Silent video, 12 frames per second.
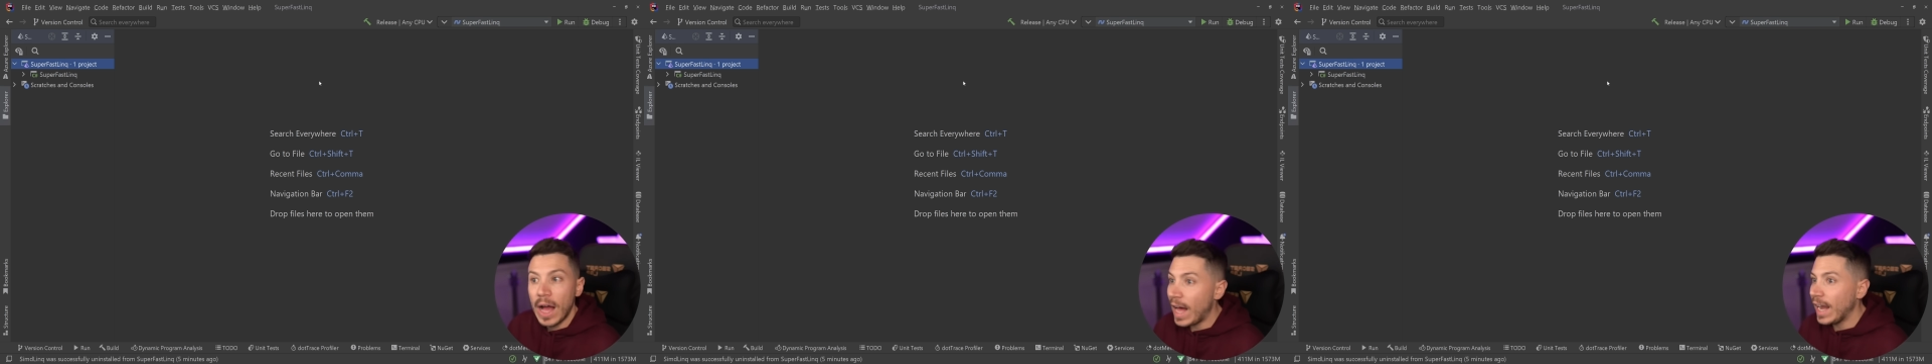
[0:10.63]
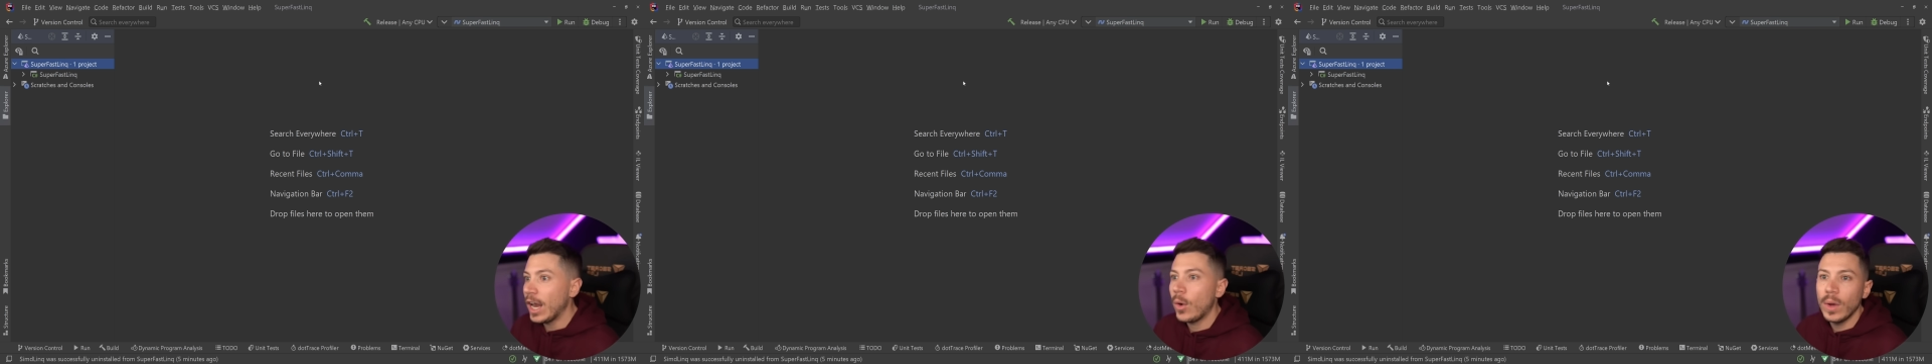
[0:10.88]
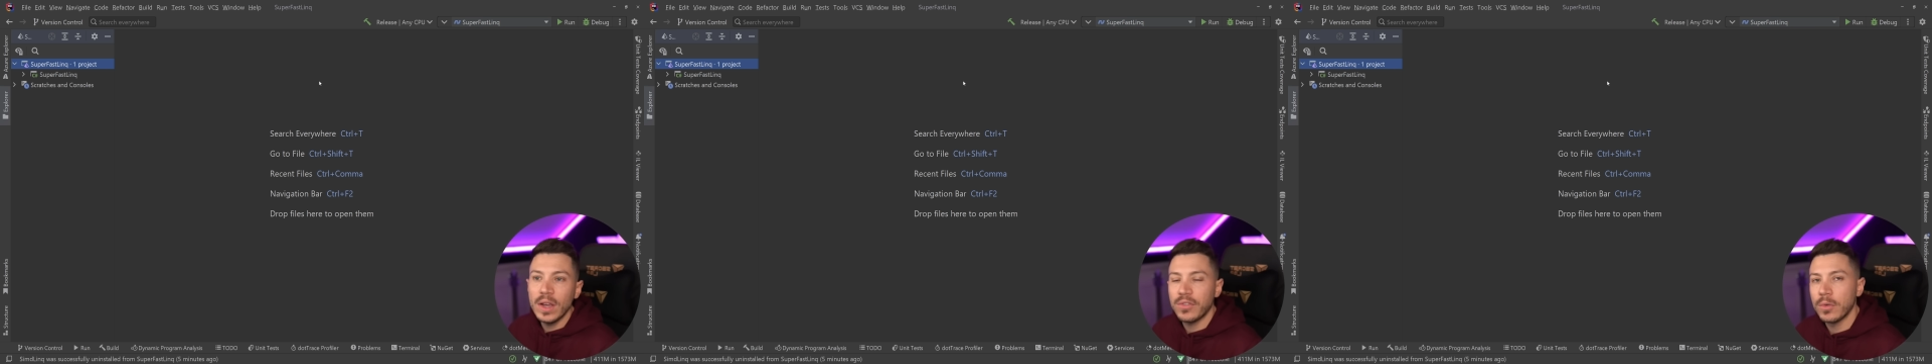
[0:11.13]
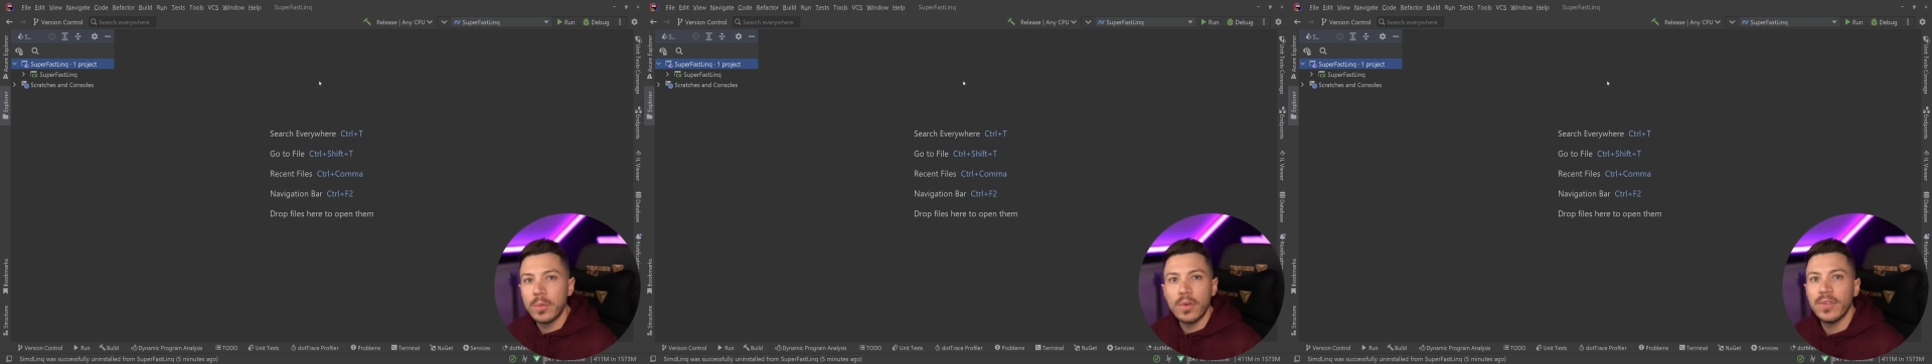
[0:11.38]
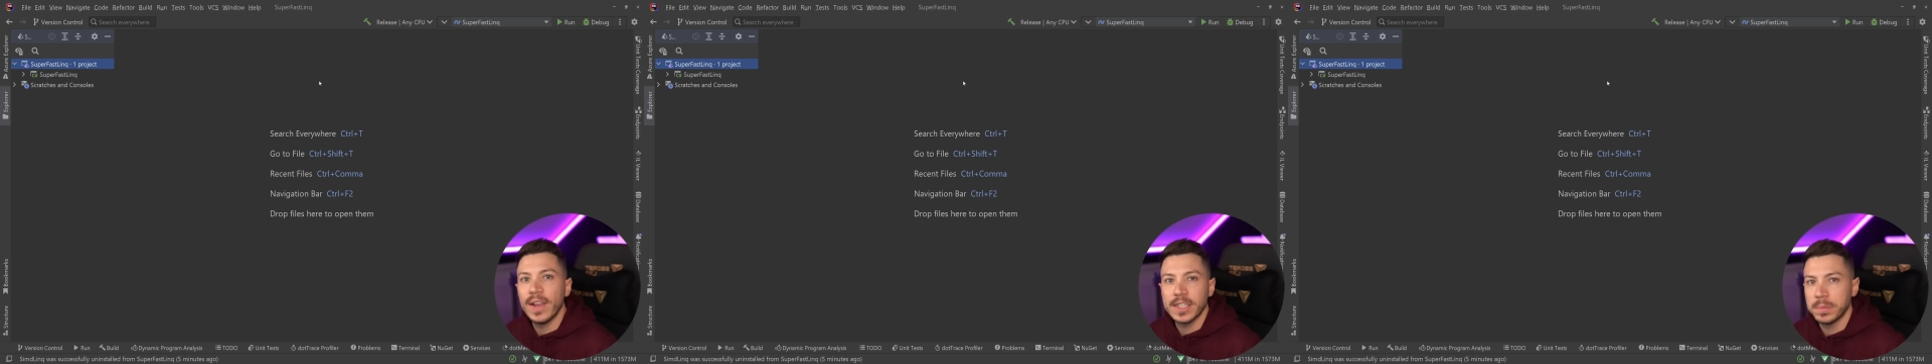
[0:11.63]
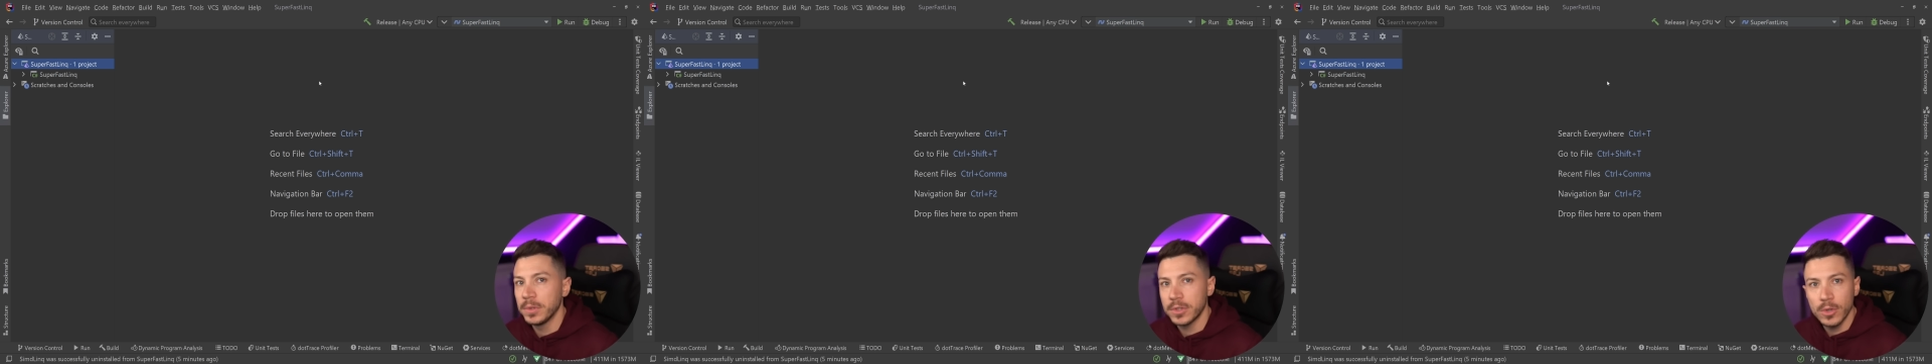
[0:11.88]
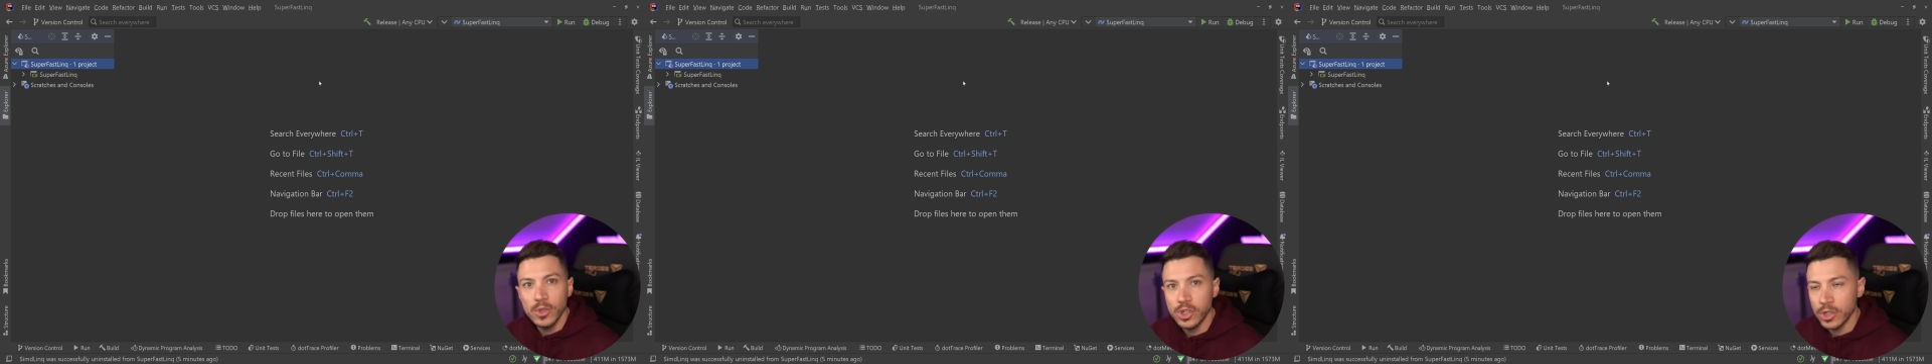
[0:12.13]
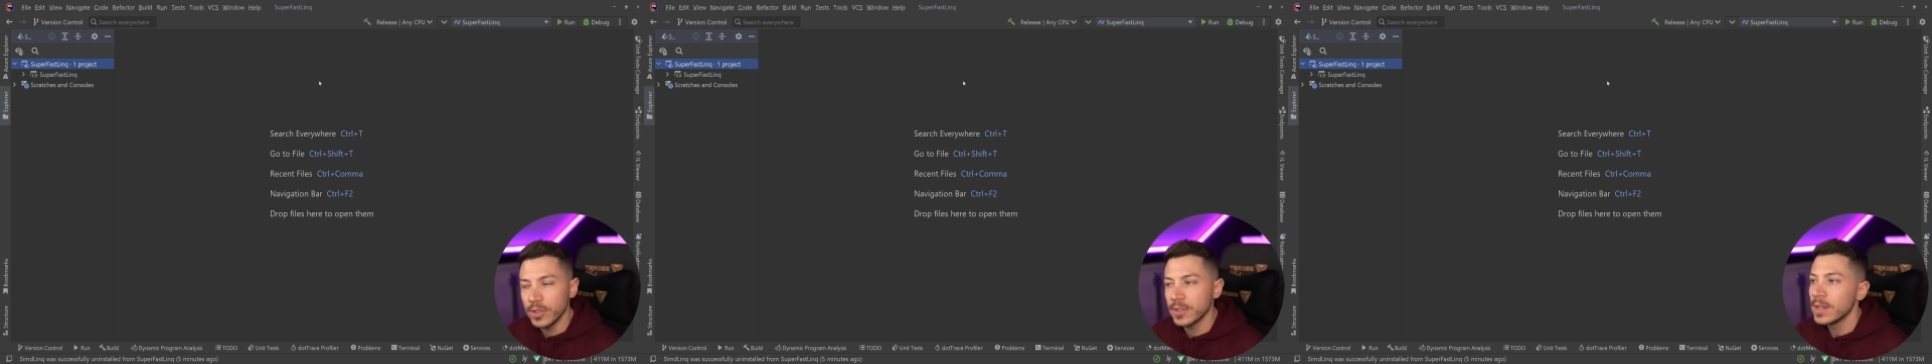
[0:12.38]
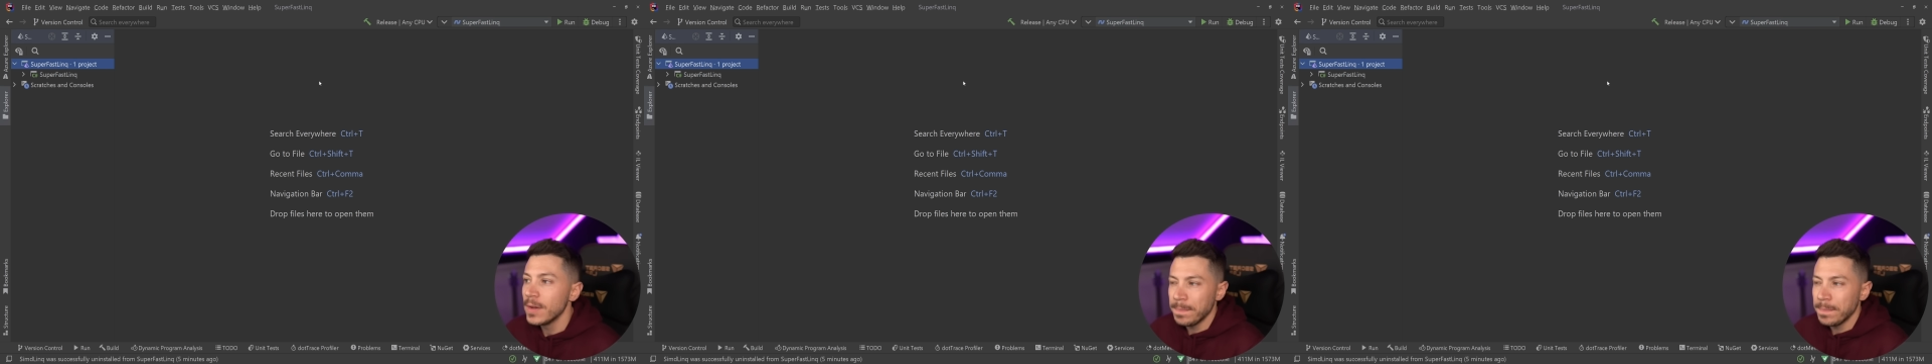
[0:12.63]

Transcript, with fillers: allowing for more flexible solutions.